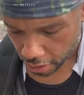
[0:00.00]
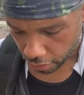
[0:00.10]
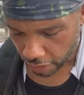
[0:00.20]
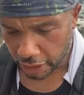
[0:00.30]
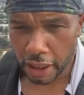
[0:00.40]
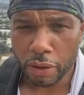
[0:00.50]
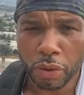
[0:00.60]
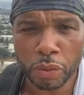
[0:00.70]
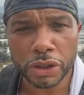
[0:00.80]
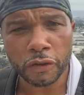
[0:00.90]
when we
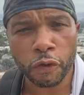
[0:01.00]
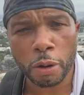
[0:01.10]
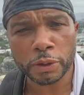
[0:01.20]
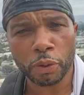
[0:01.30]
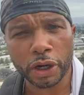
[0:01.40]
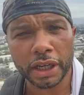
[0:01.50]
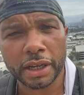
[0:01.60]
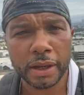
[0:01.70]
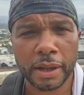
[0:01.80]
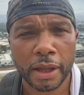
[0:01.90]
went to the farmer's market,
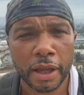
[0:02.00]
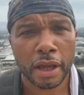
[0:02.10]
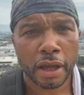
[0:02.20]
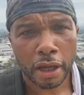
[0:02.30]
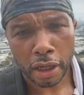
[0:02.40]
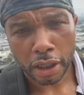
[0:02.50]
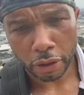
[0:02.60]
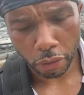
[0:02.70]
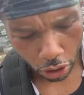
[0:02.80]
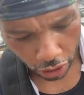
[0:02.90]
there
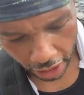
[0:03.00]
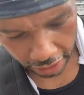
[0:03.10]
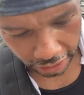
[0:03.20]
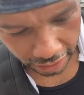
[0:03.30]
were all kind